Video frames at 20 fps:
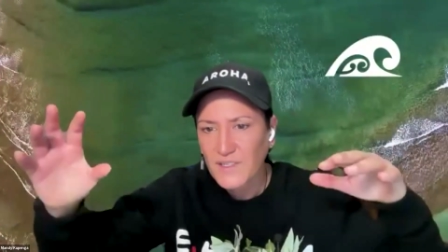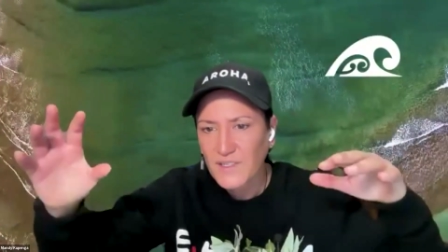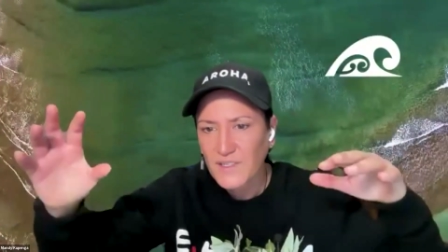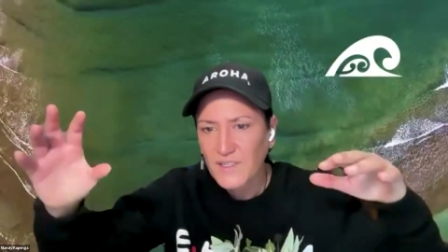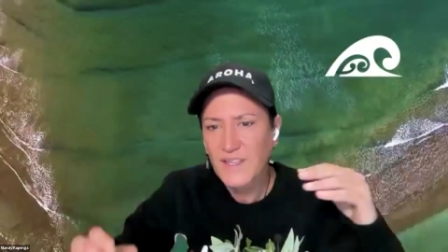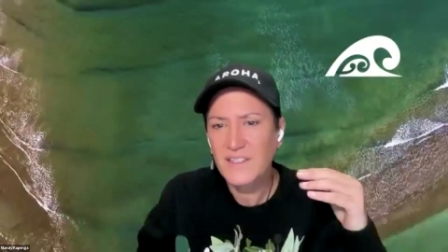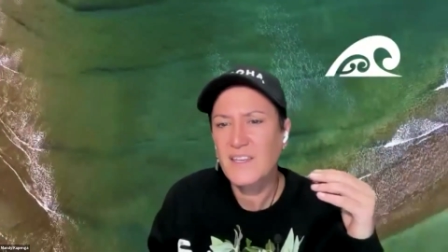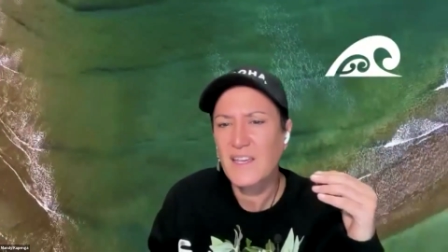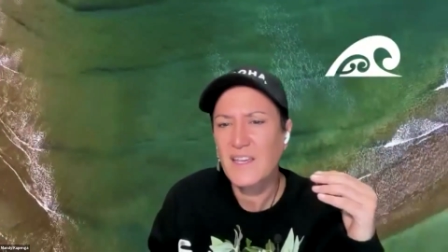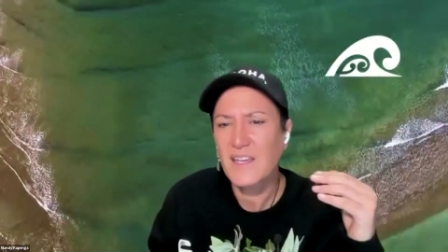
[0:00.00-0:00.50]

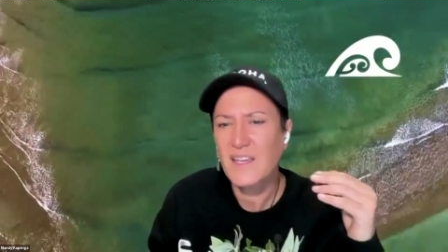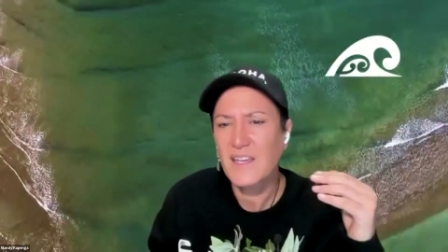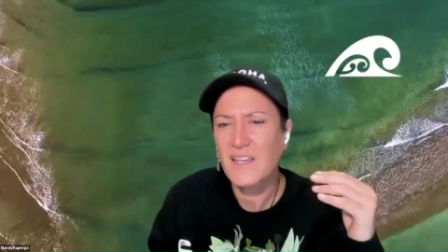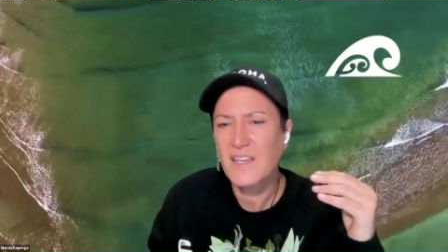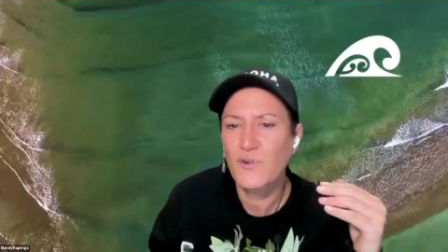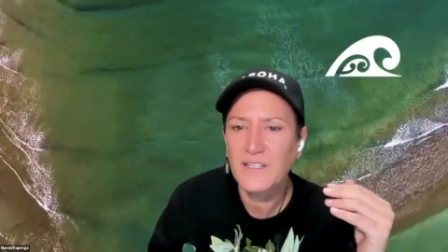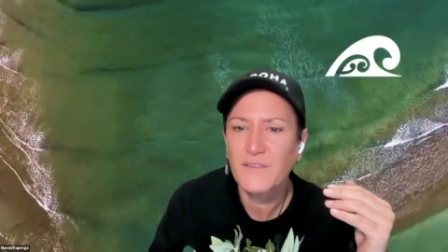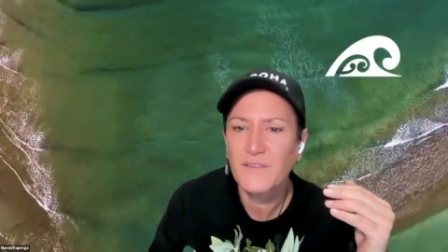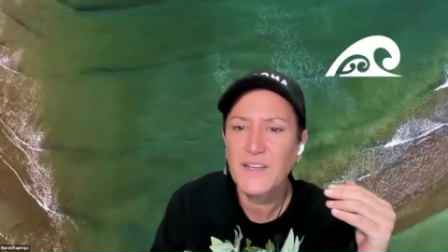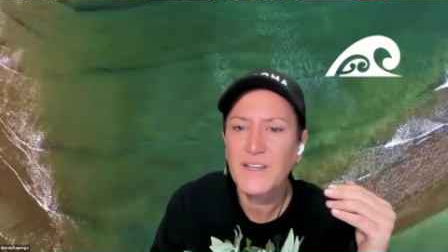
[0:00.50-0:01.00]
and it's the
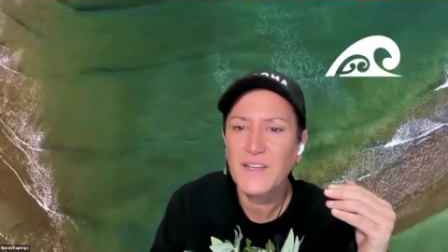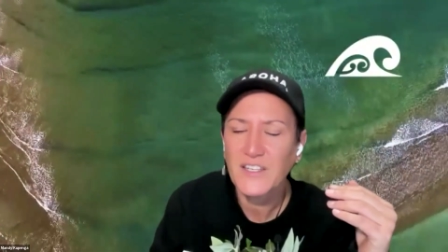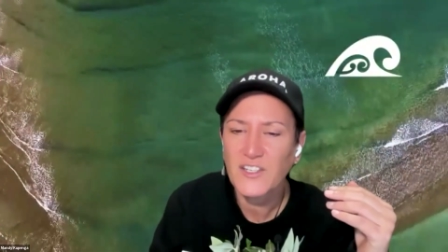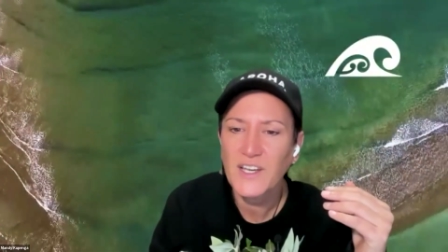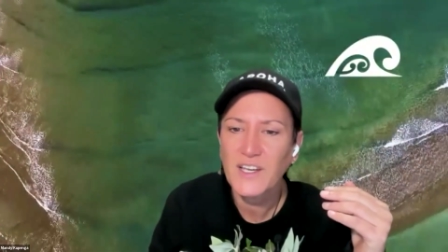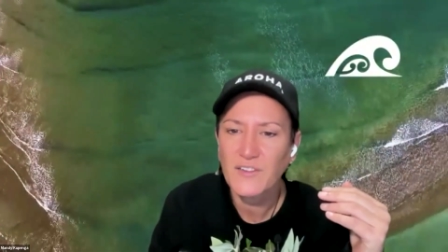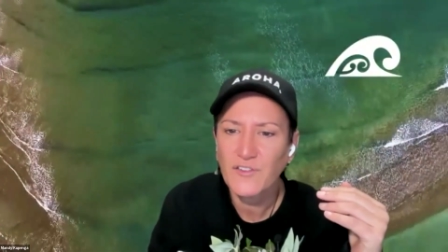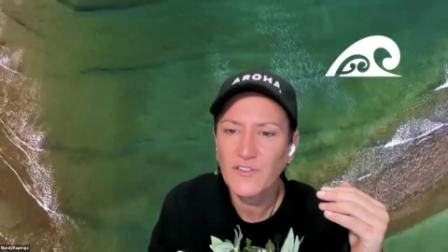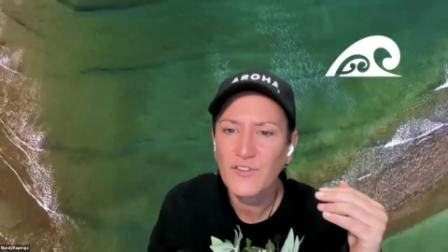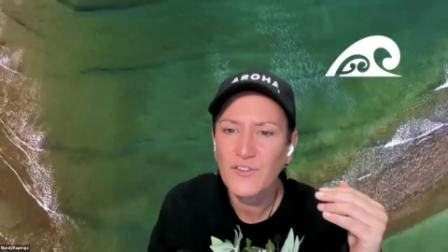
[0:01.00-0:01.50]
same more or less
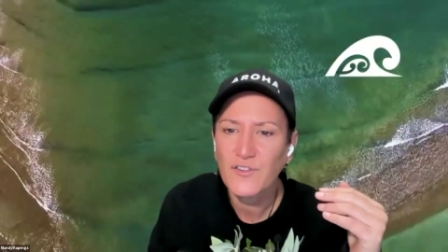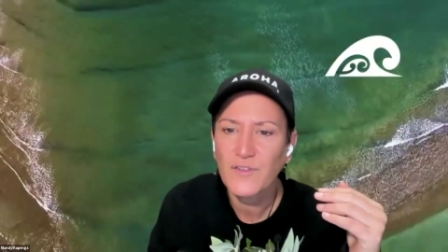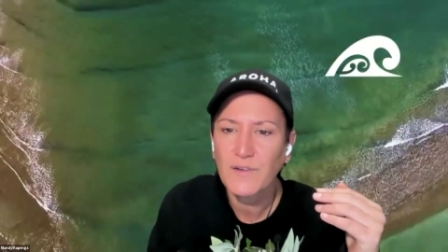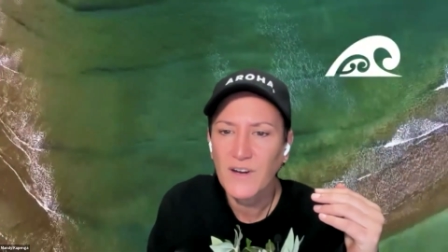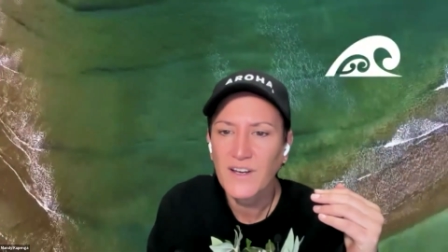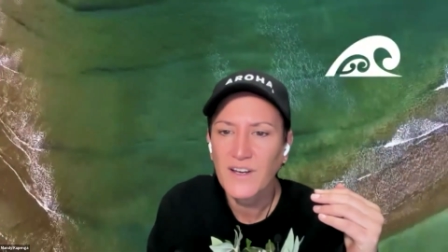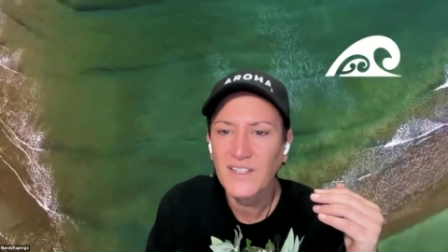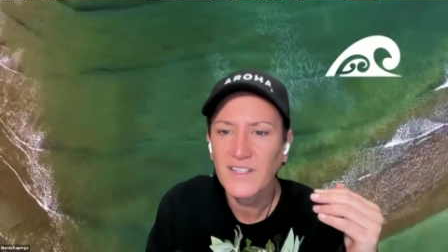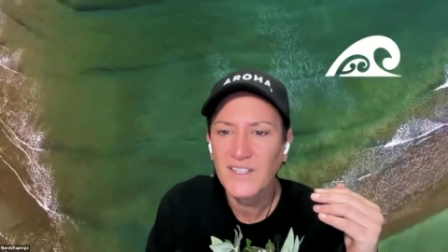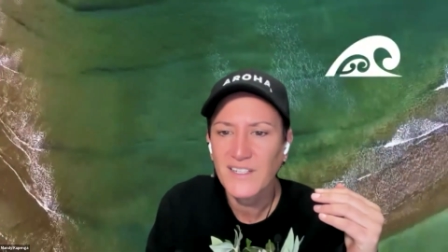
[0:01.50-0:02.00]
for each
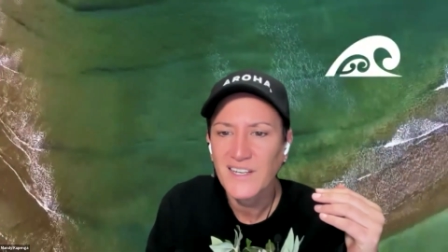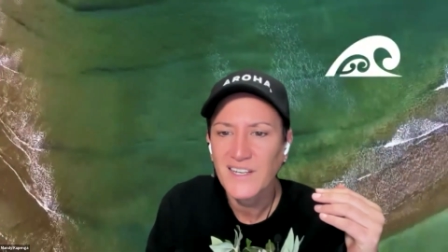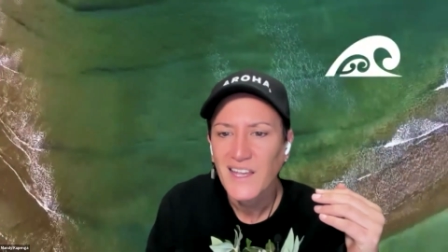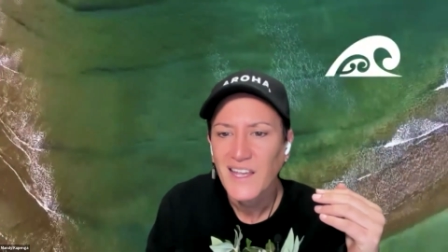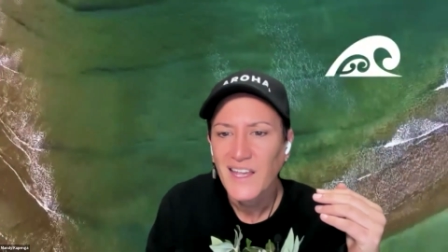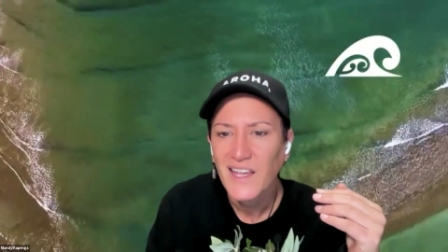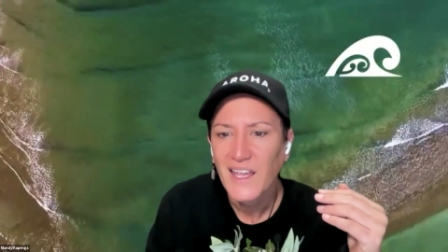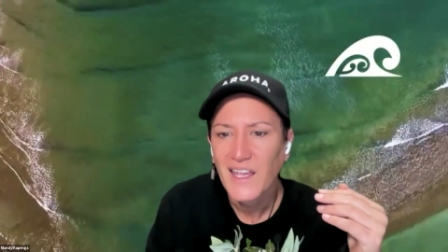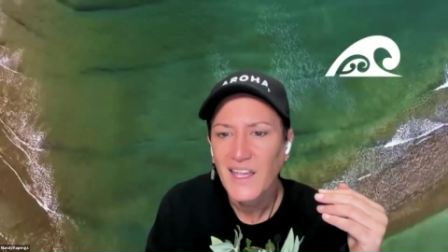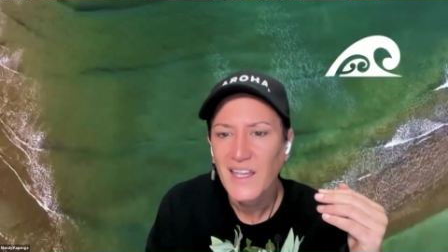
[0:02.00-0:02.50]
country,
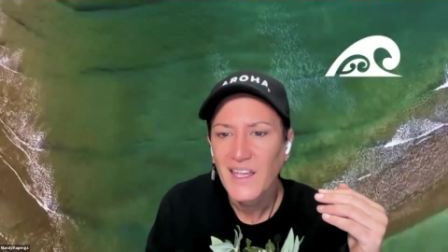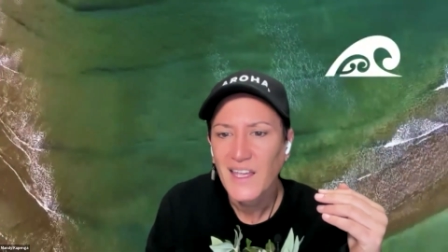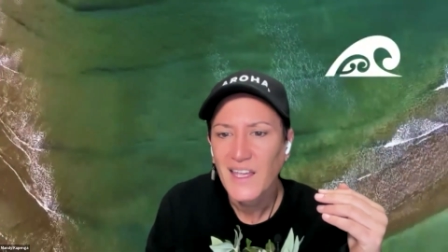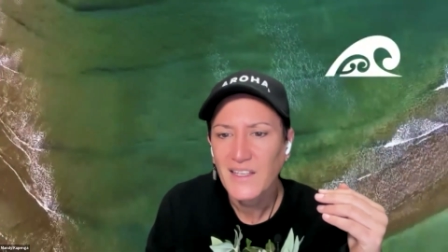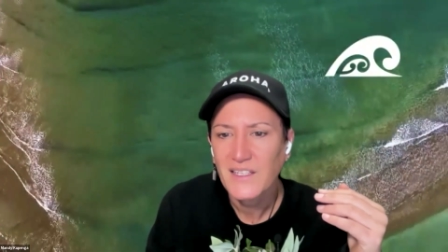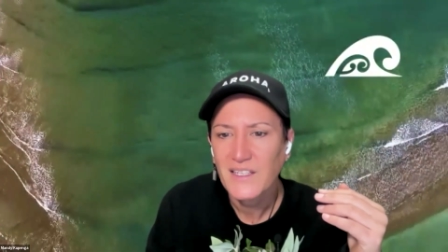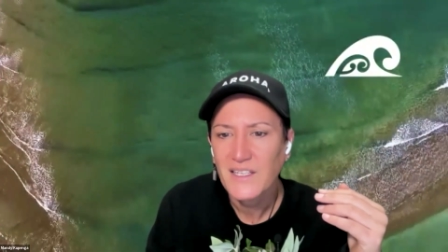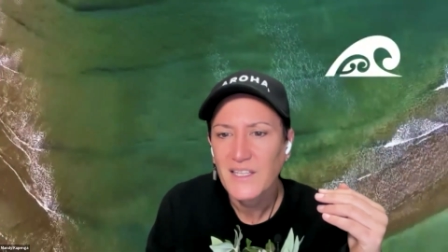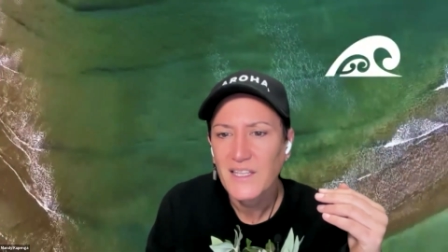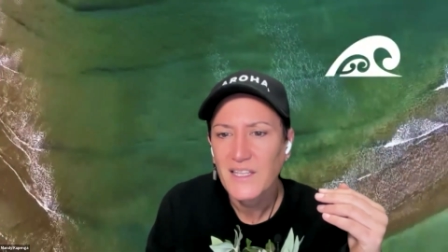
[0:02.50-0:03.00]
right?
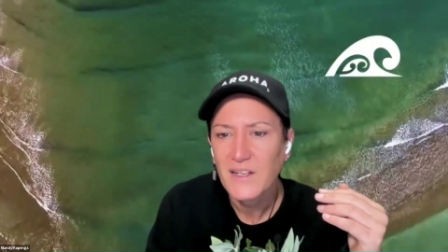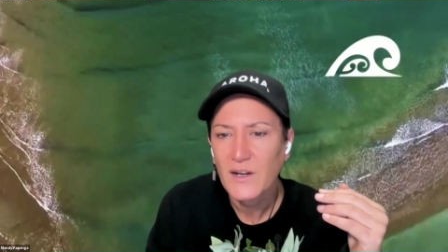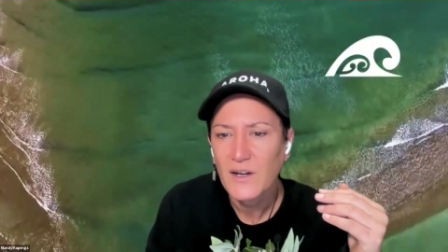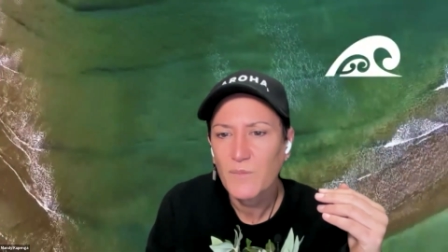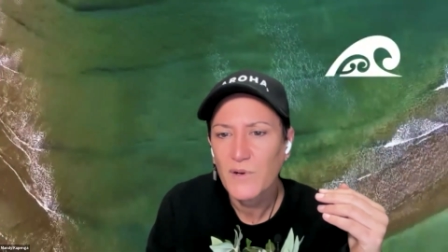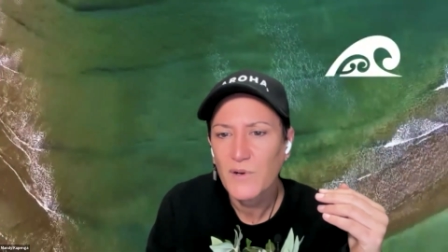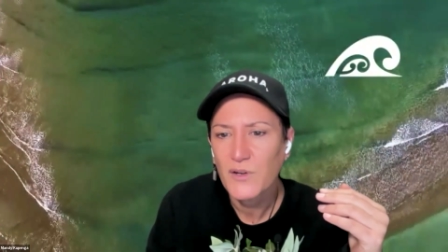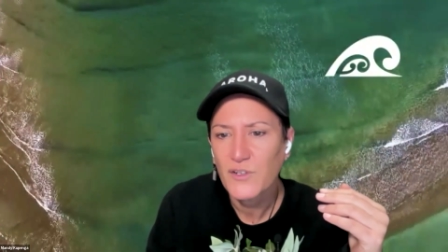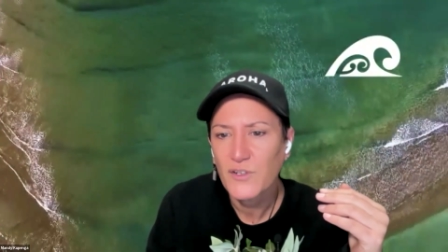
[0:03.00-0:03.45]
And the